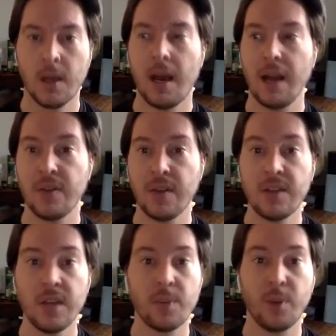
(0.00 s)
I think
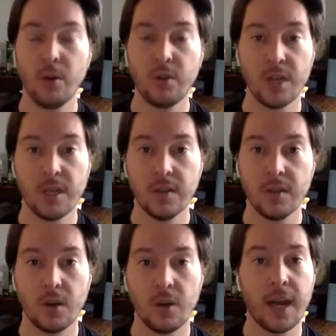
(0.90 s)
the approach
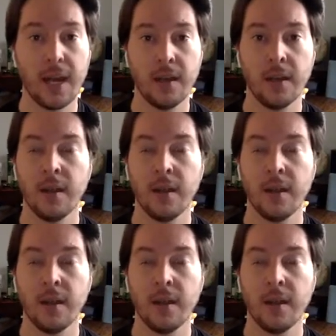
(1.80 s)
is, okay,